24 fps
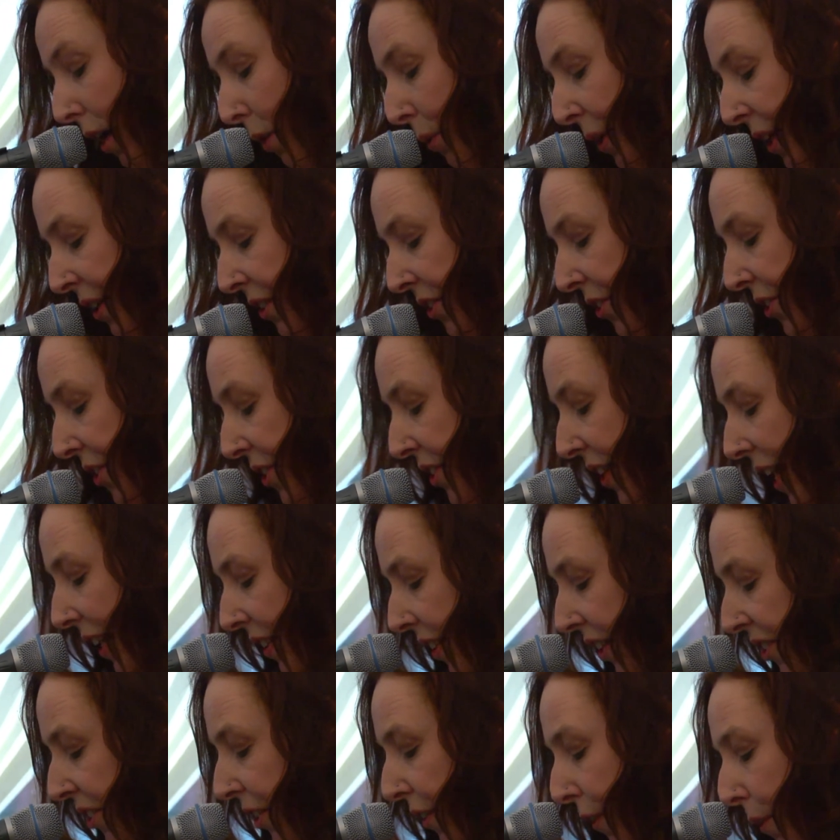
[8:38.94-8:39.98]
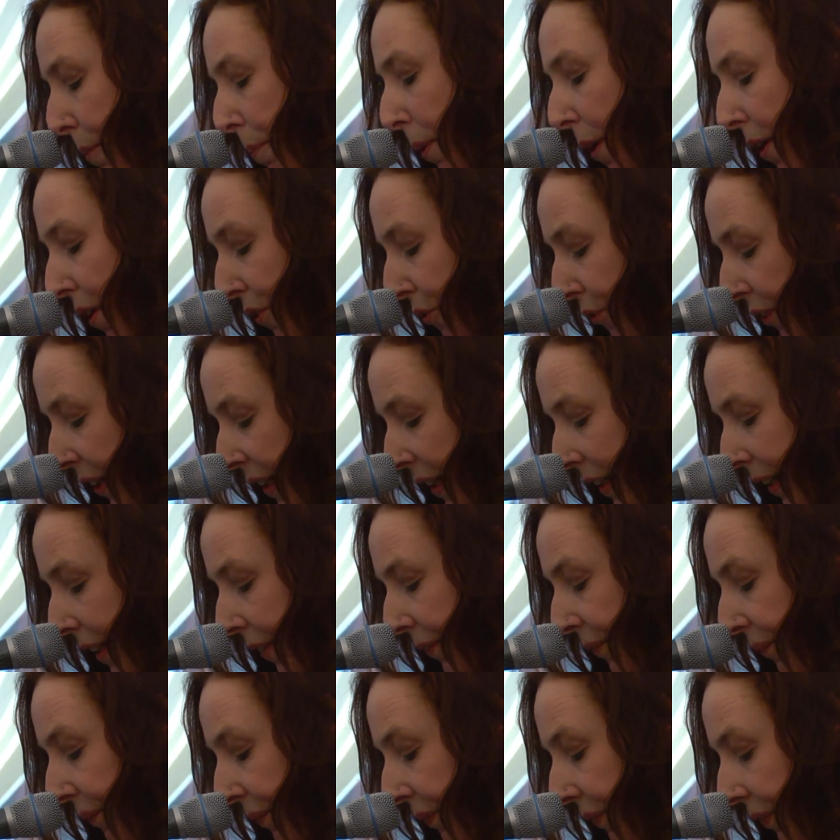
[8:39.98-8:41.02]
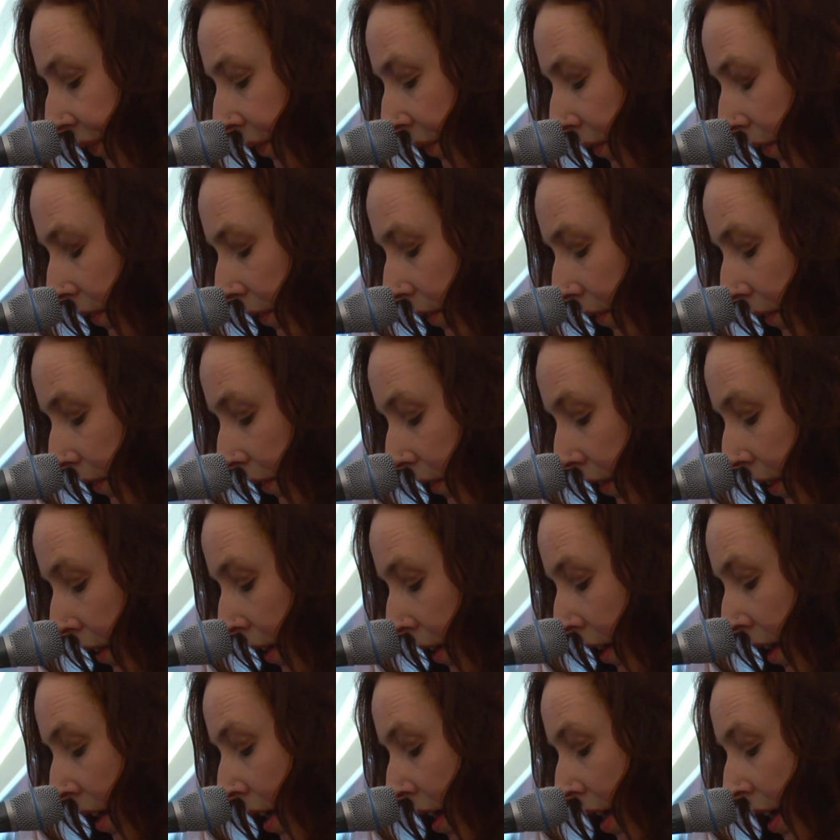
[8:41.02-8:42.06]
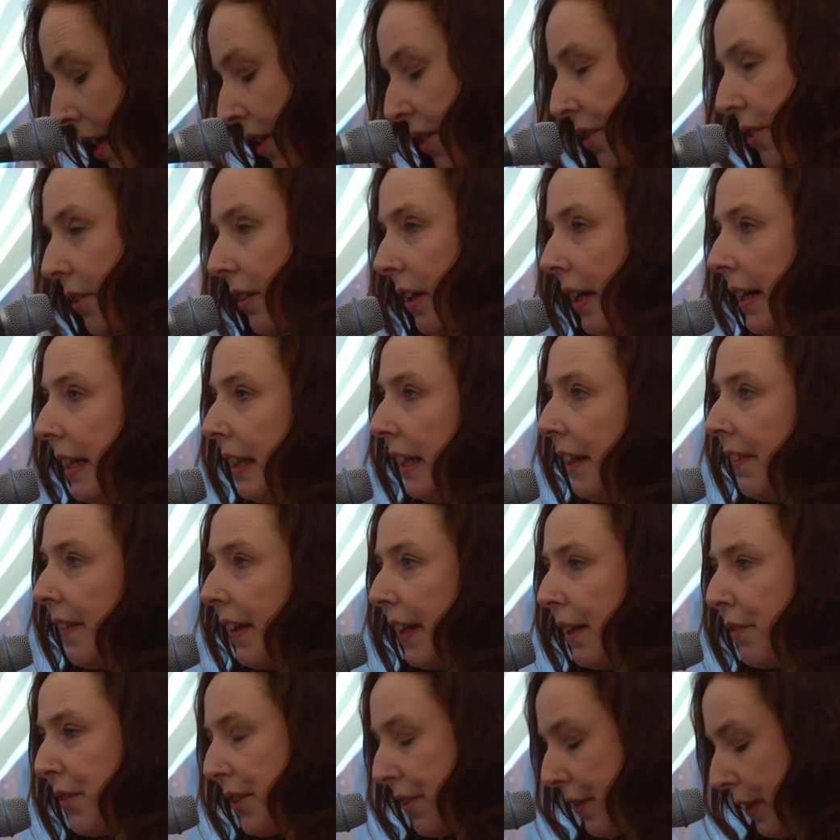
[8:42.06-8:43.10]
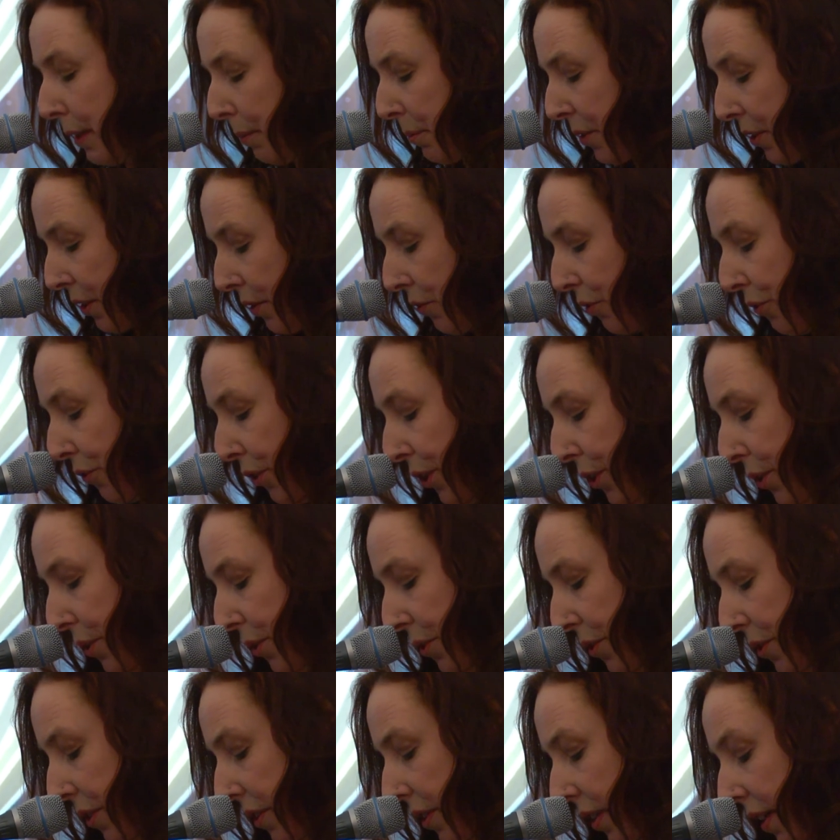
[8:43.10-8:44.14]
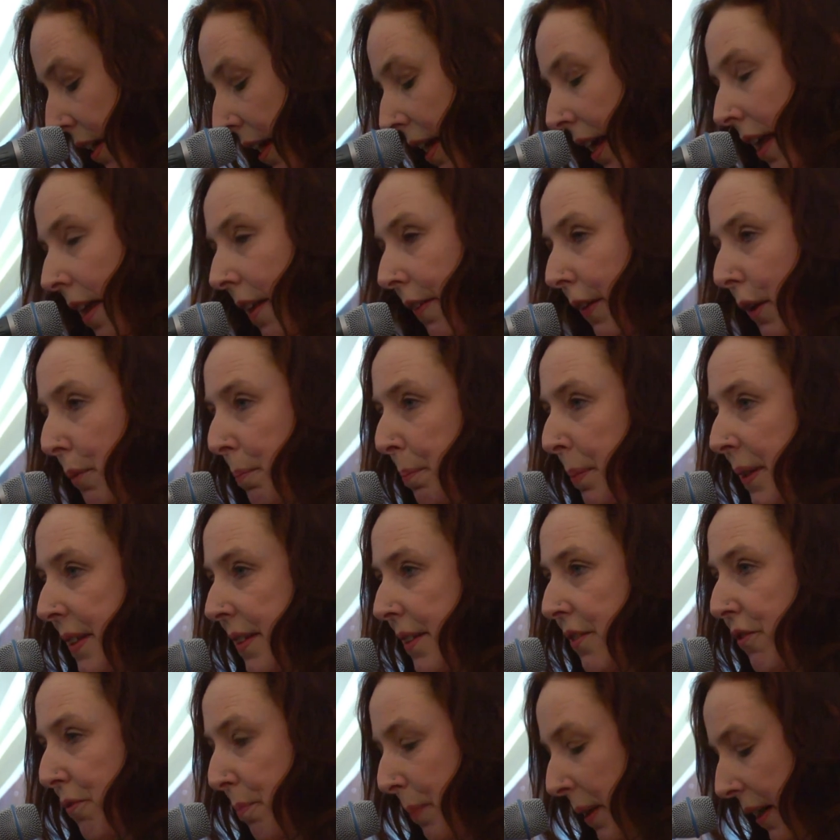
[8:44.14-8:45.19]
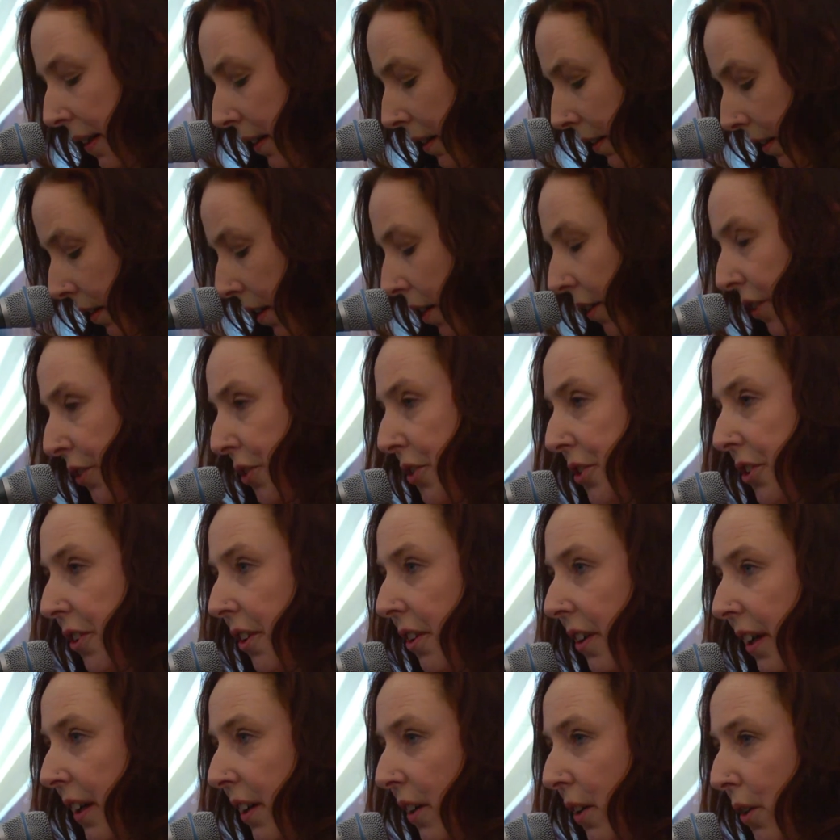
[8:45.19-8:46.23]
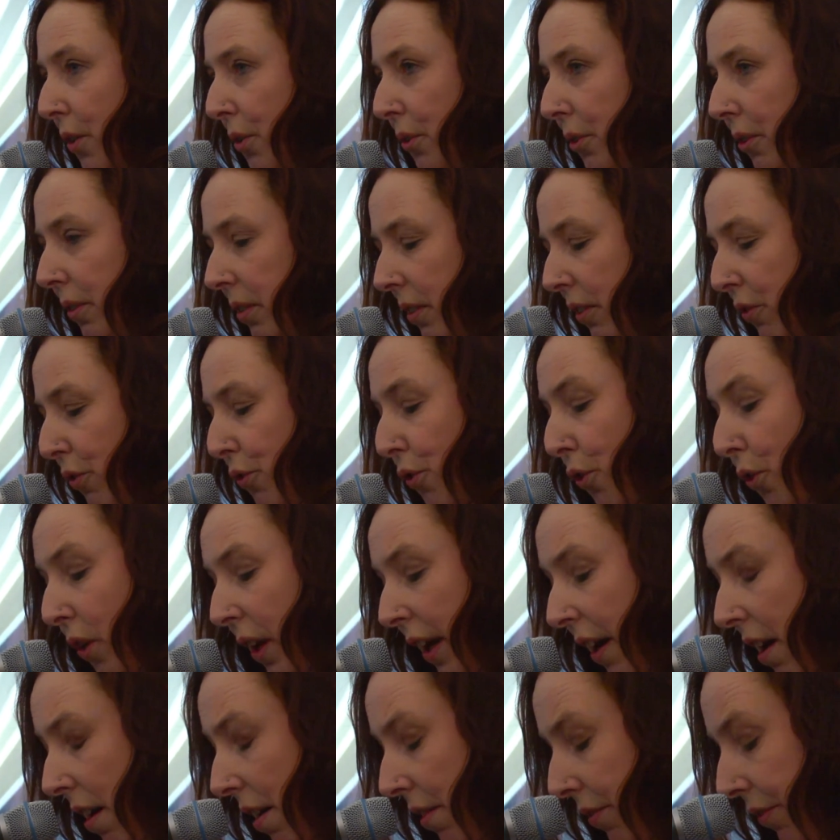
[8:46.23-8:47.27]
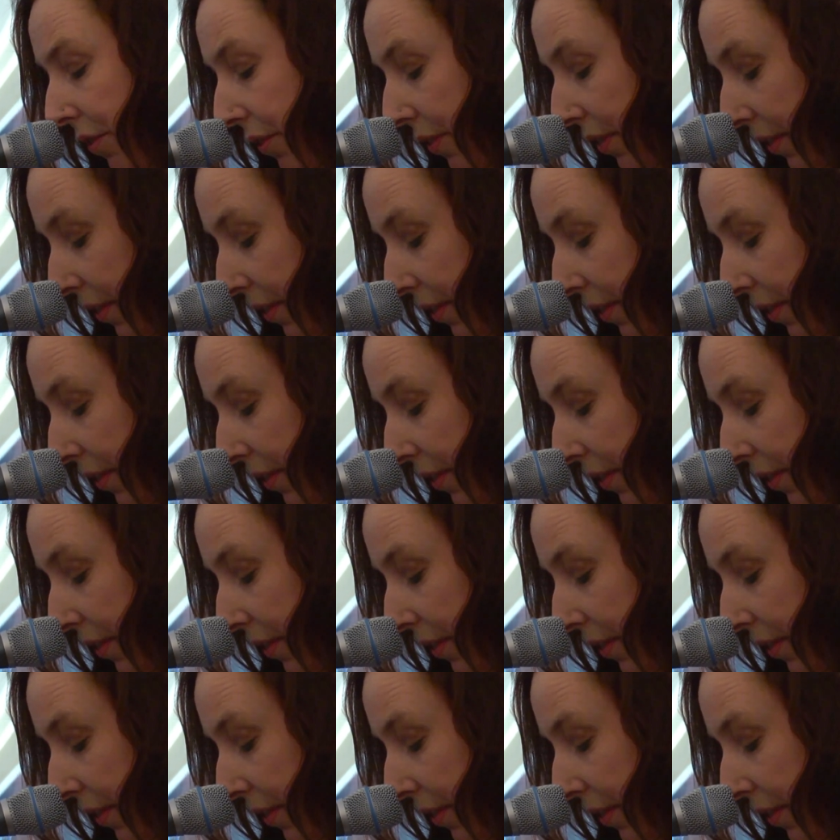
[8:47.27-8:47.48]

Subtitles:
We understand each other perfectly. So lately they have seemed confused that bits of me aren't turning gold and falling off.